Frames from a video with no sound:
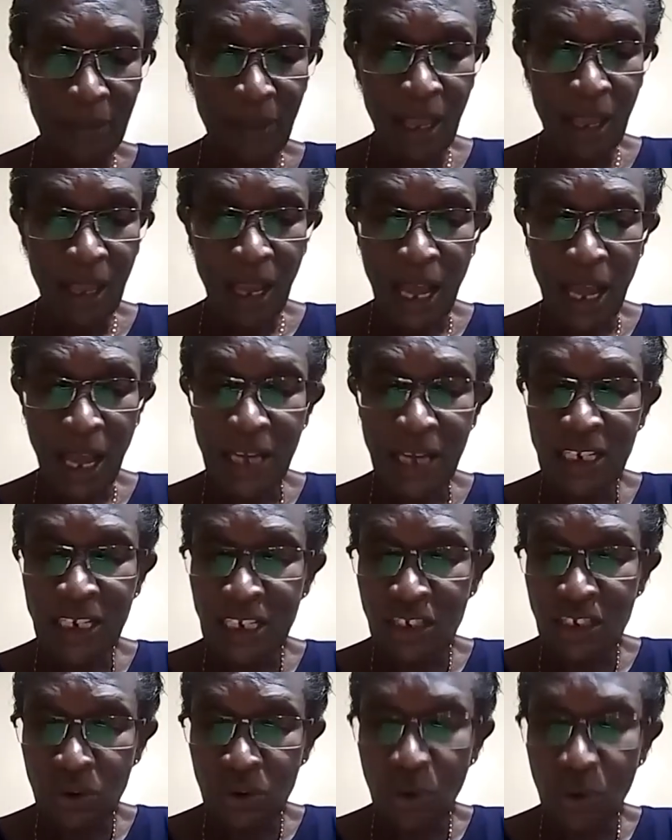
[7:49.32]
And it is
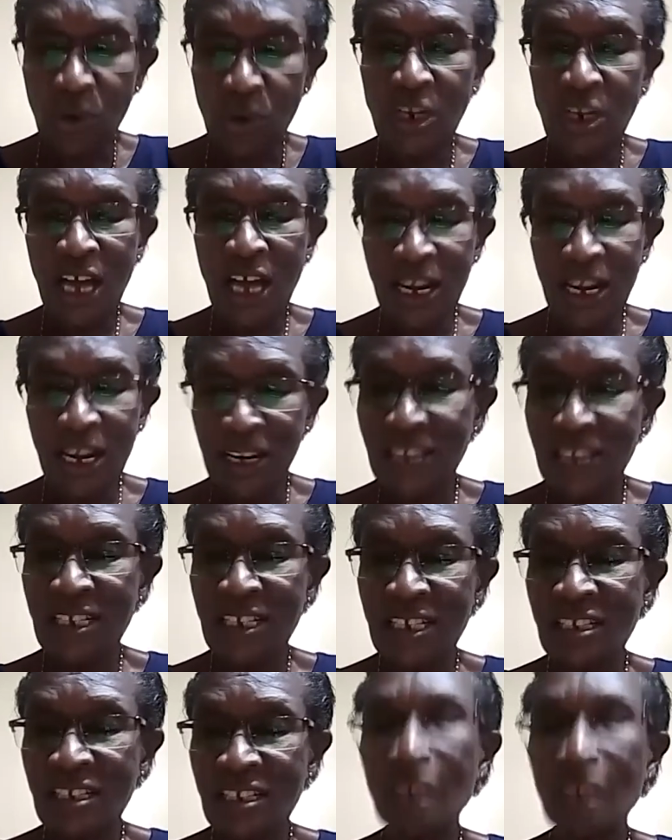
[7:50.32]
good and
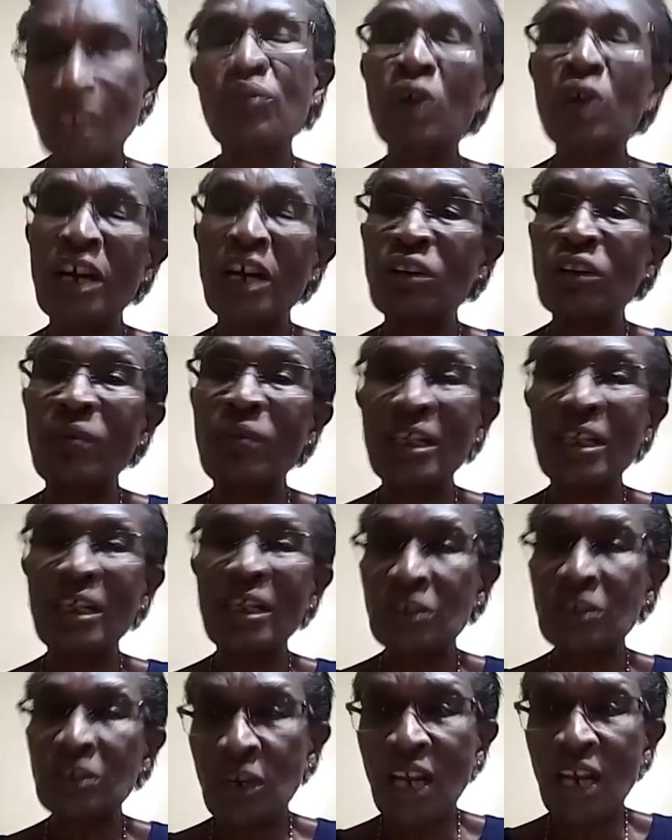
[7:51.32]
necessary for
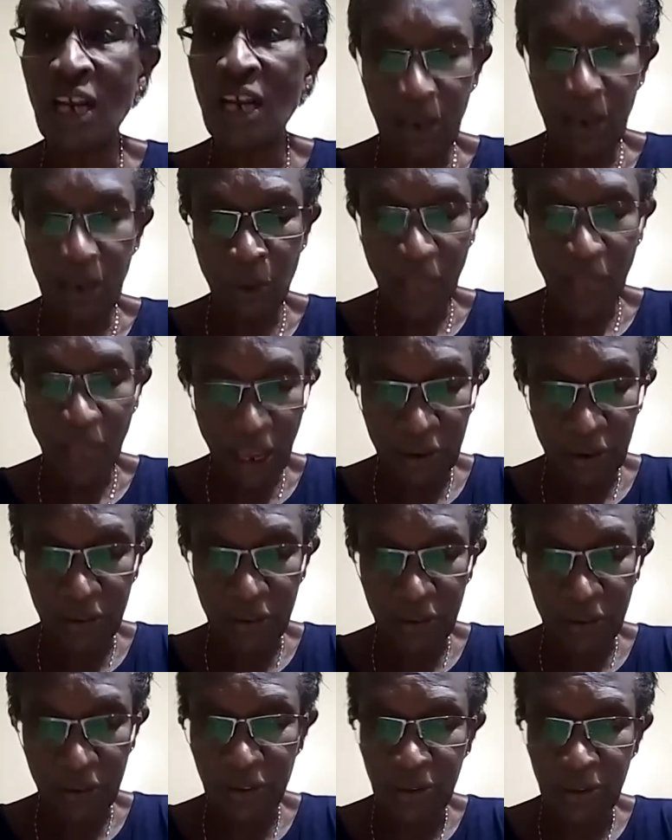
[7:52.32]
cardiovascular health.
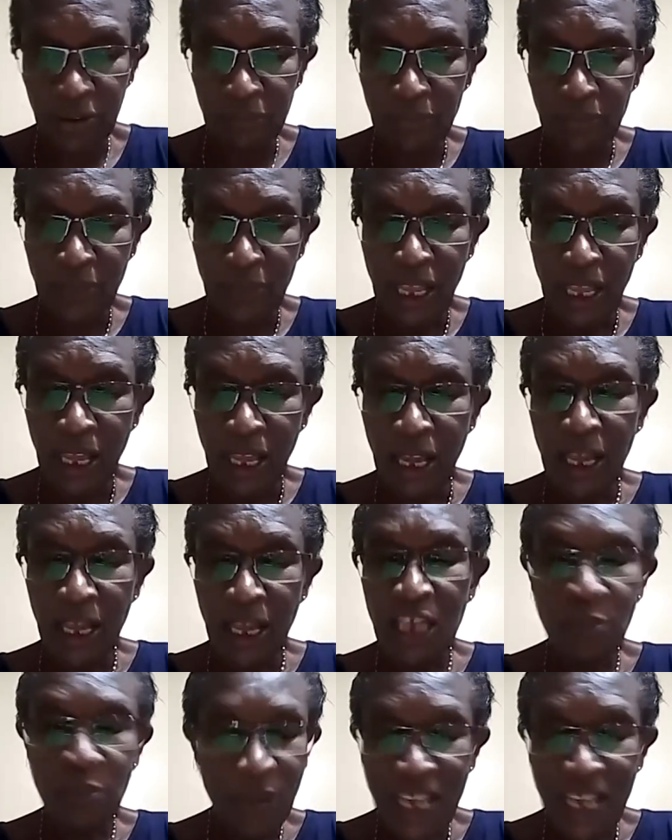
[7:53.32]
It
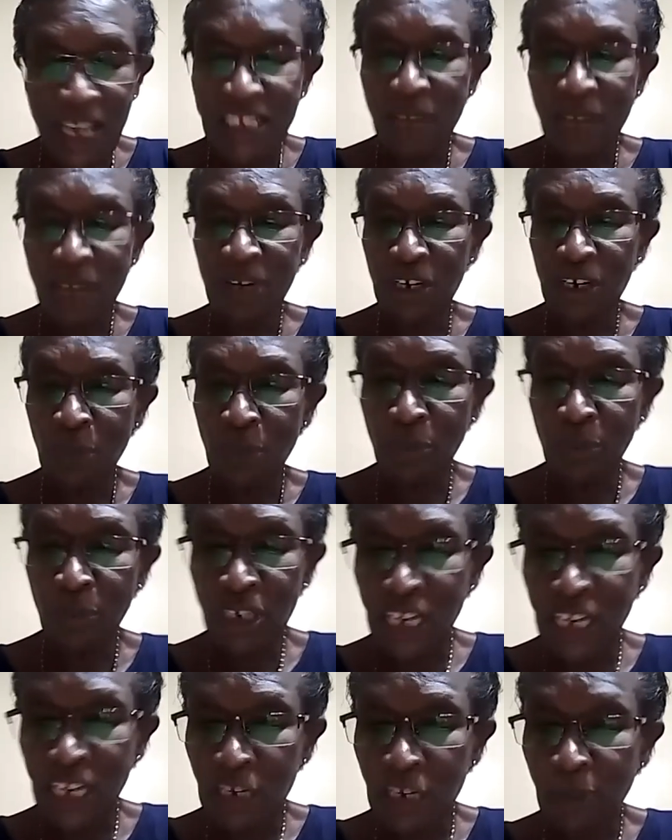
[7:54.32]
plays a very
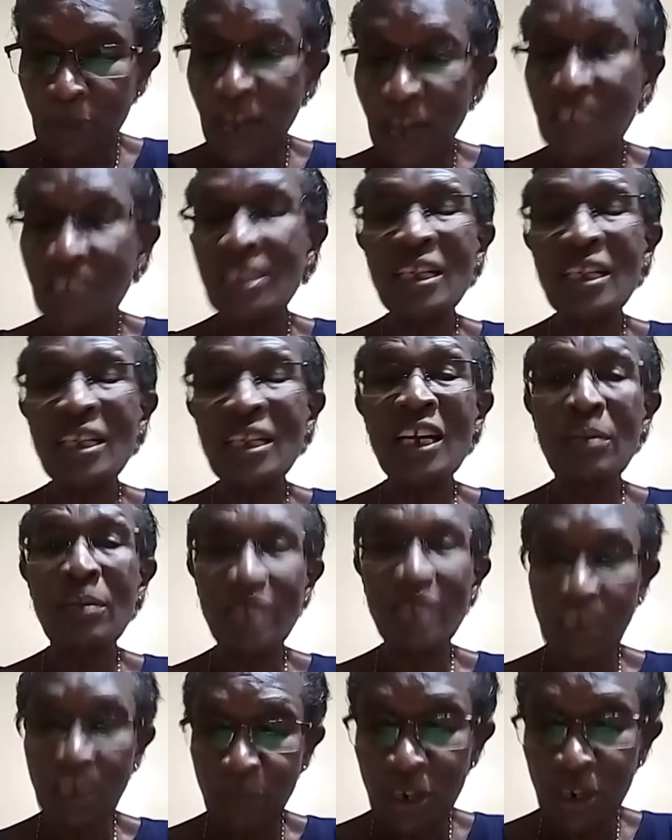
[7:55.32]
important part in
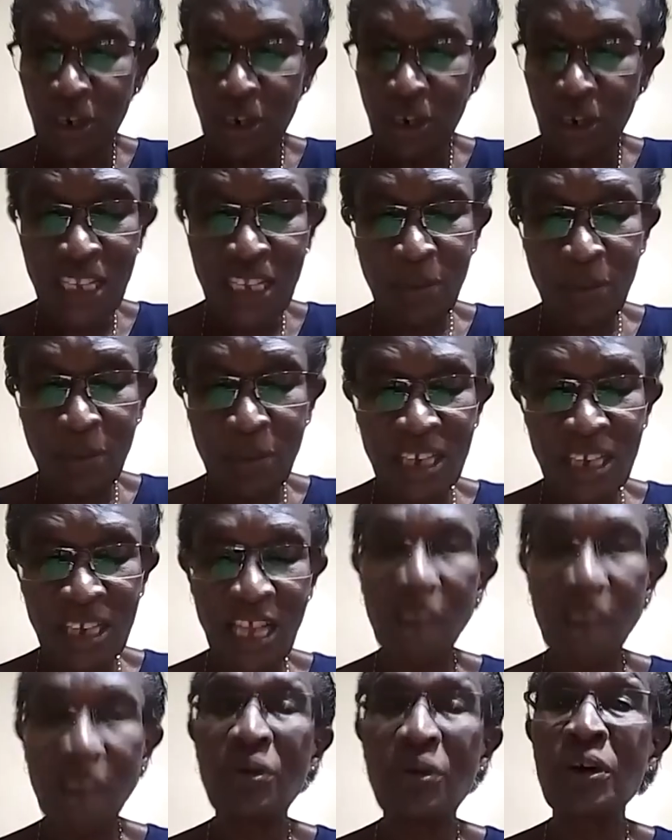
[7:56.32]
metabolism, as I have
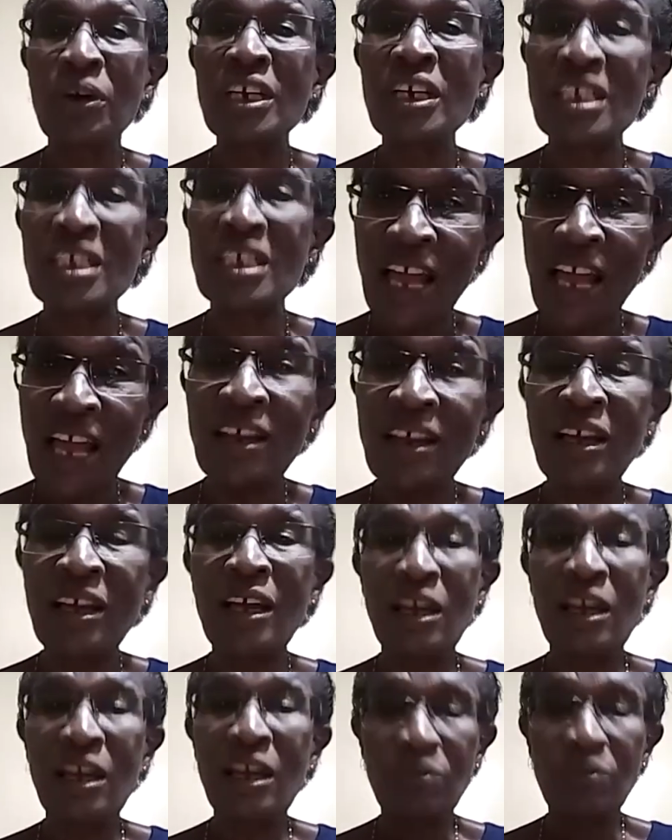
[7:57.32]
already said.
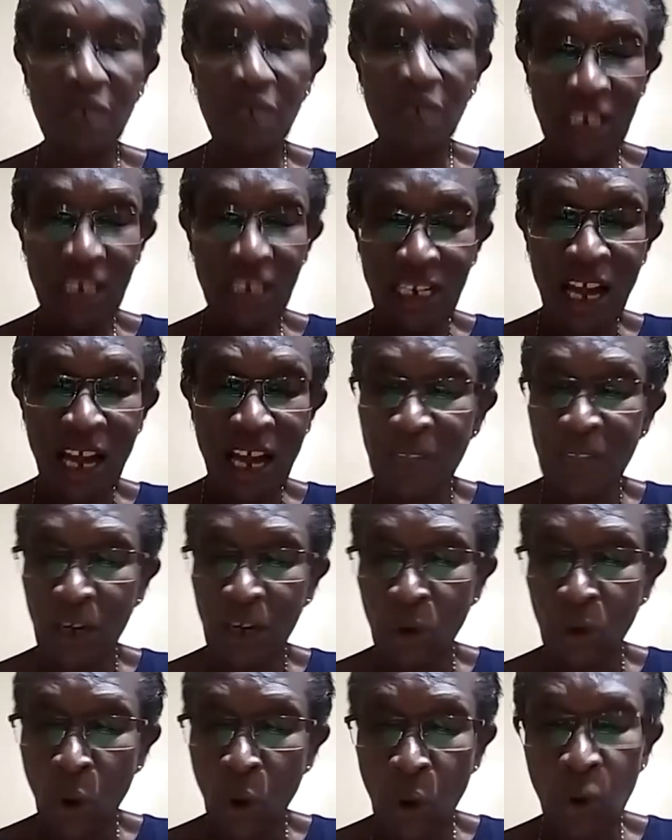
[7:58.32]
If we didn't have the
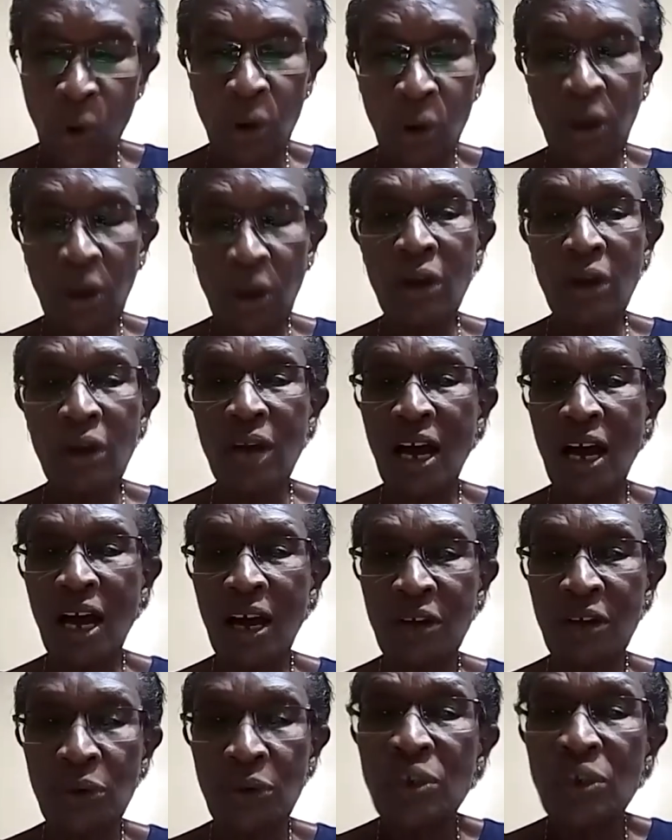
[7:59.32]
core
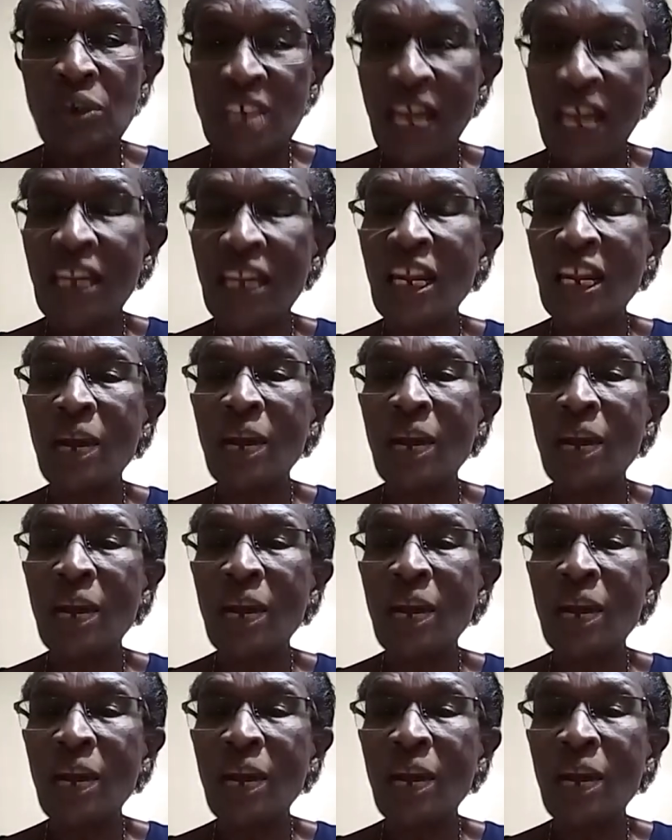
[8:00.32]
Q10 in our